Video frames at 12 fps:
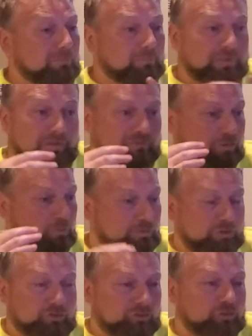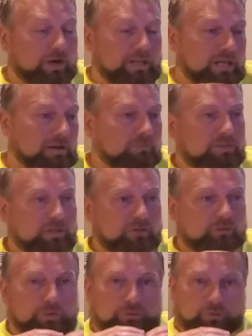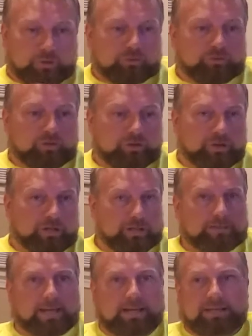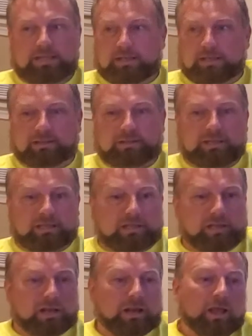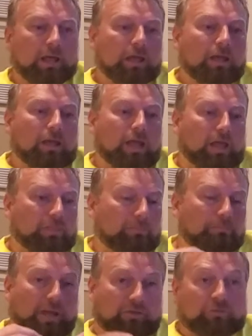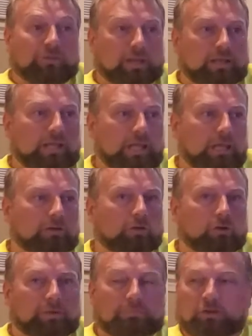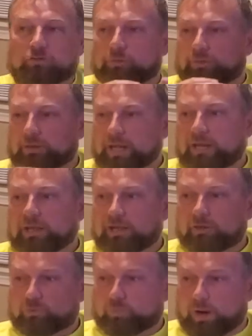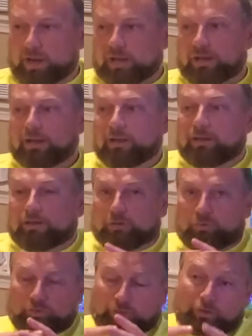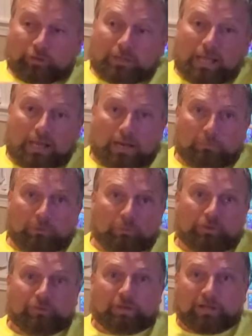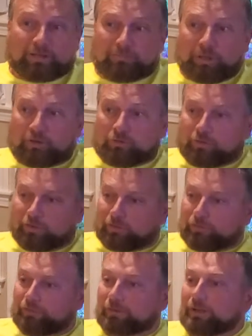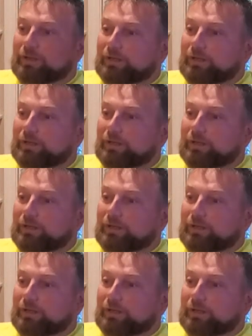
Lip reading: if you just try to get everything so it looks good and tidy and clean, and the best that it can look, make sure the lighting is right, use a good camera when you take the pictures.